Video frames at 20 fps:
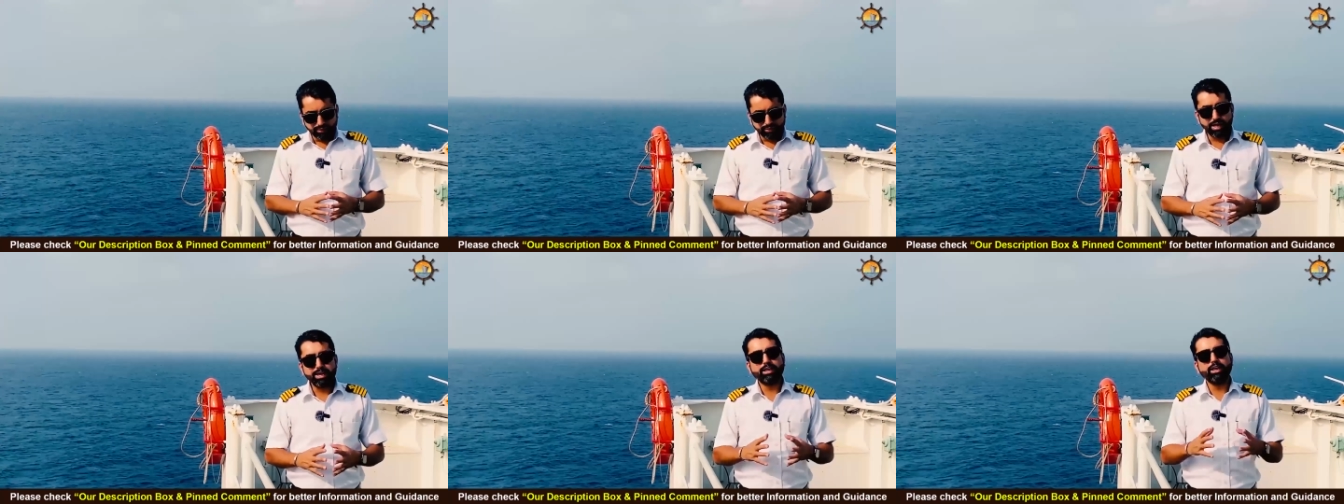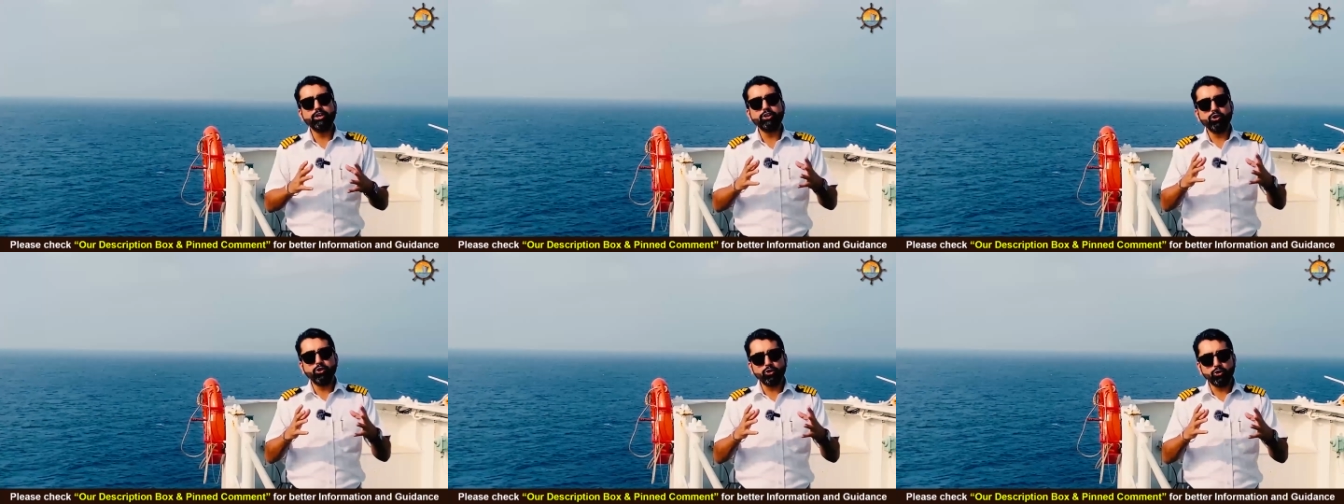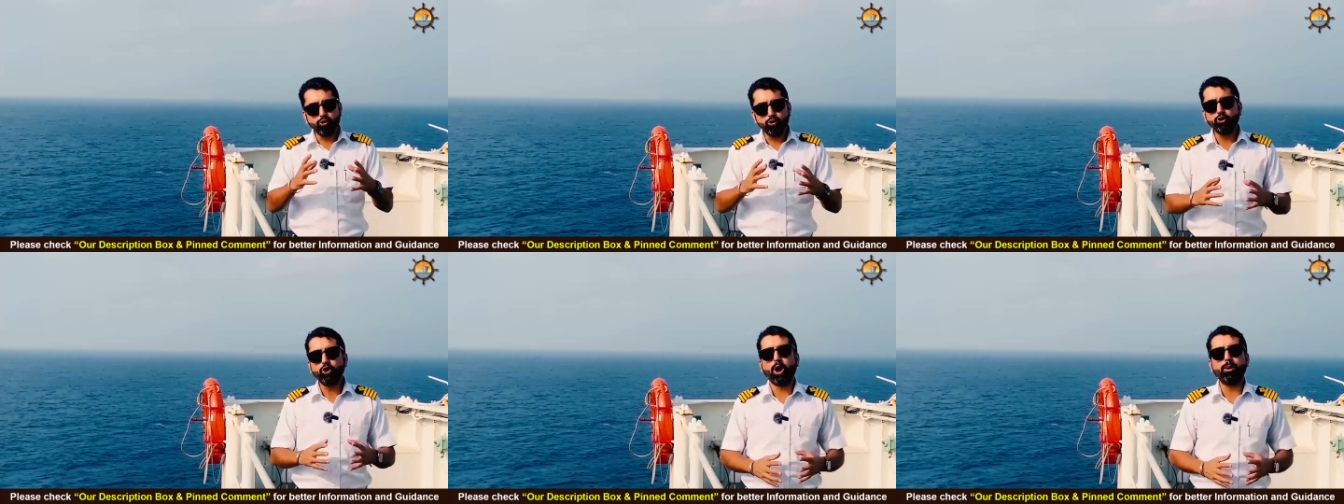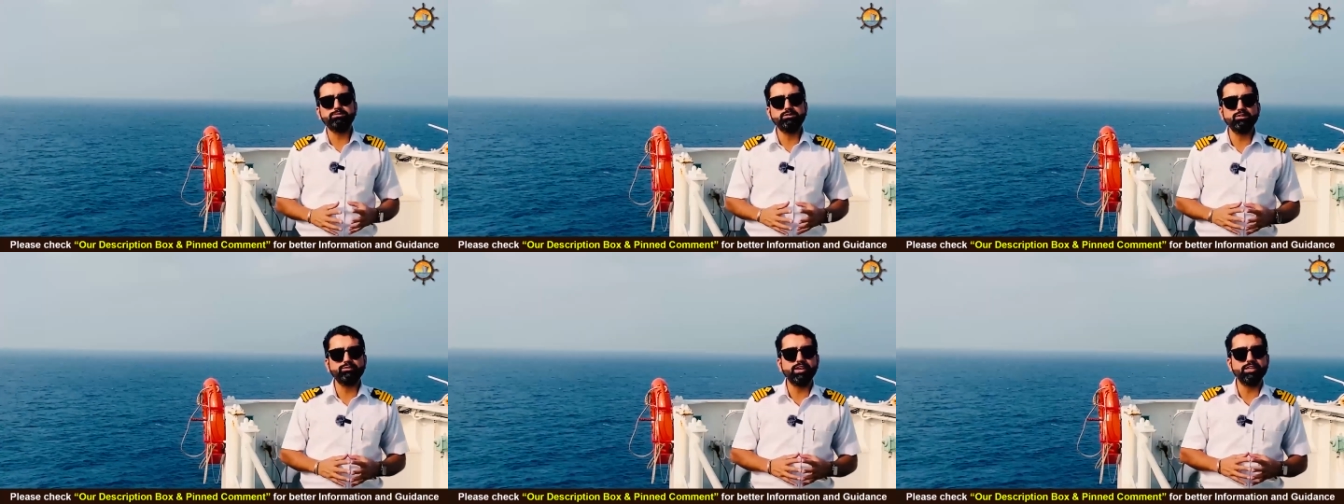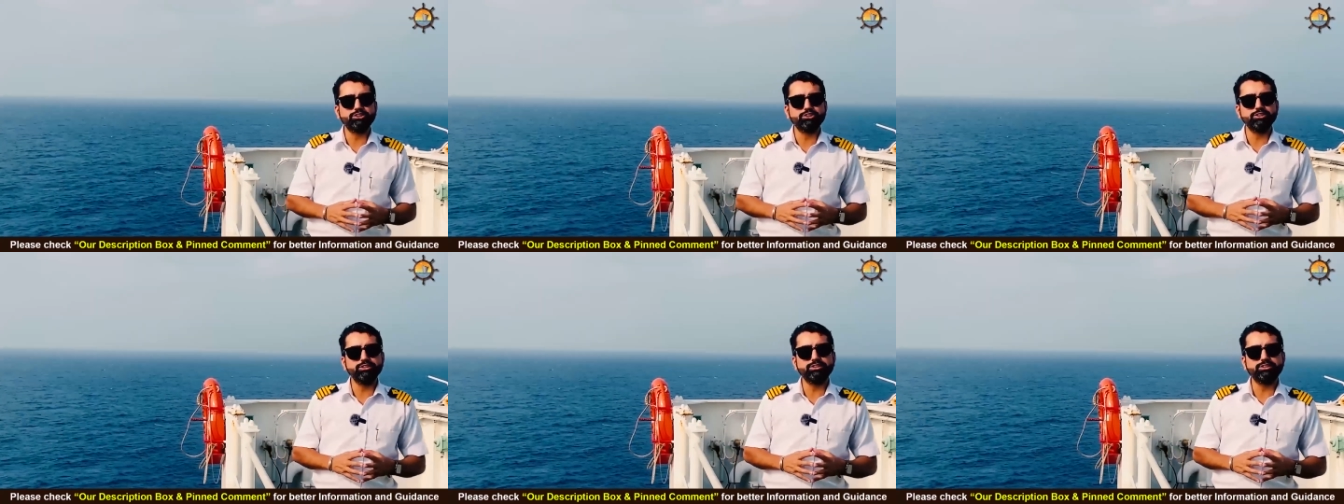taking your own
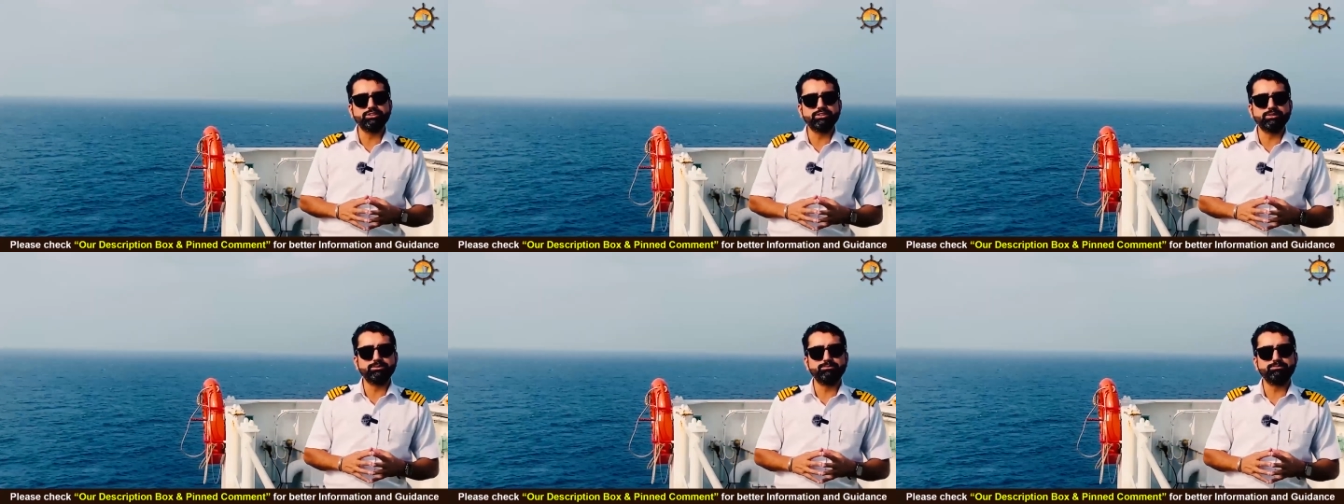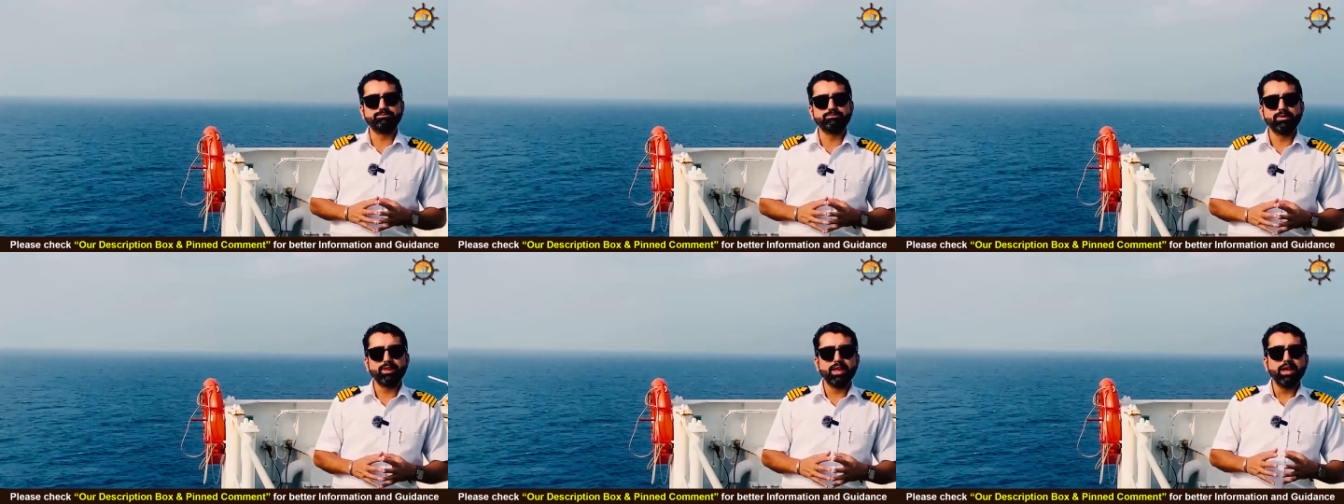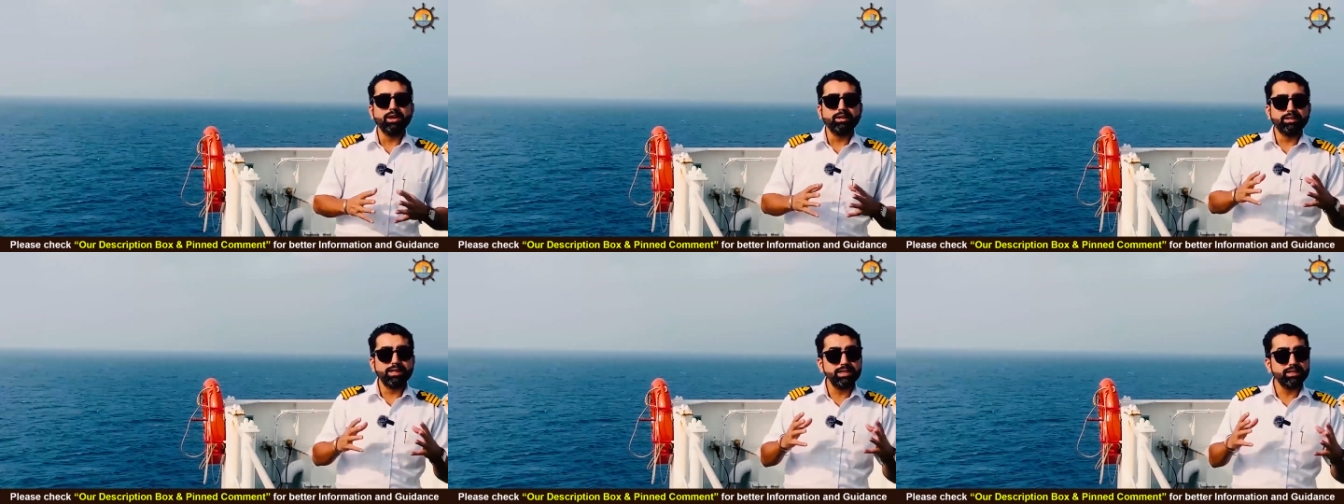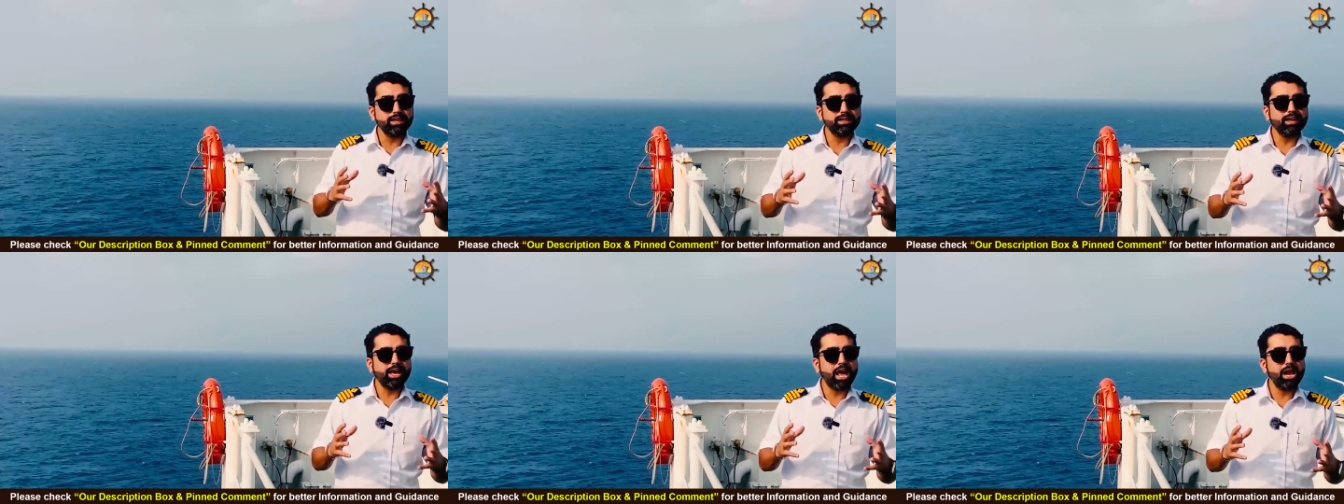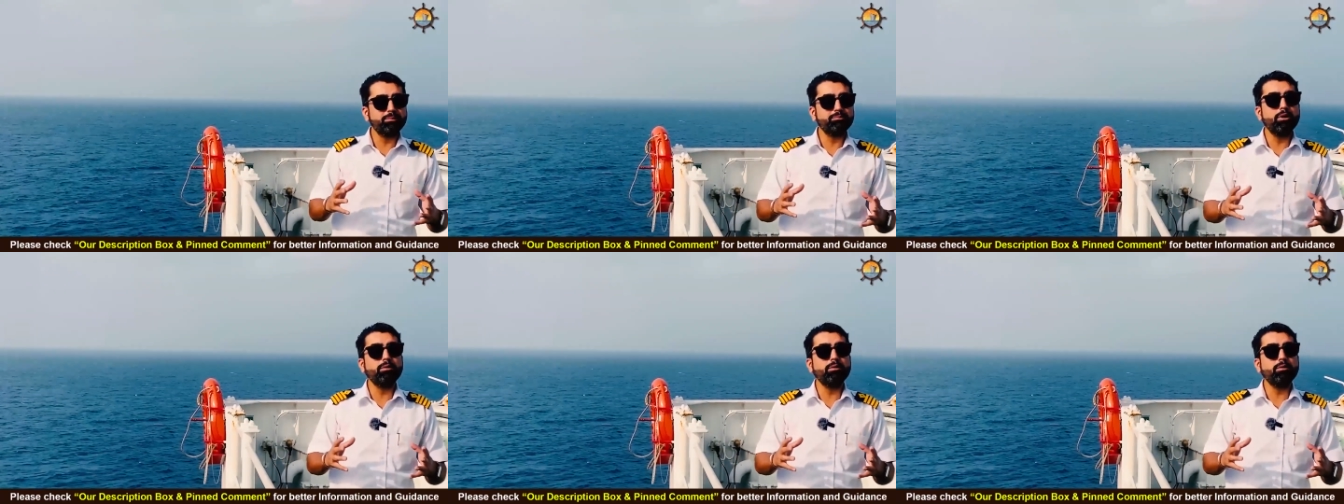observations, taking help